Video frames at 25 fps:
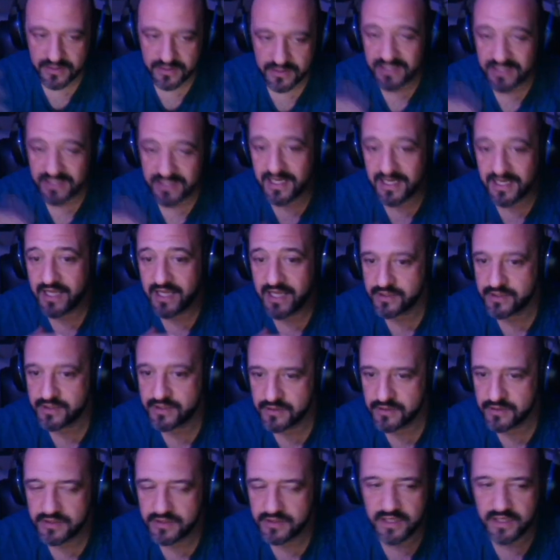These
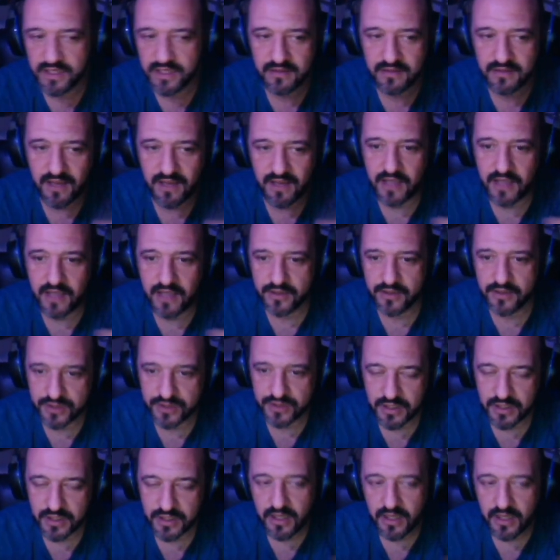lasers need energy.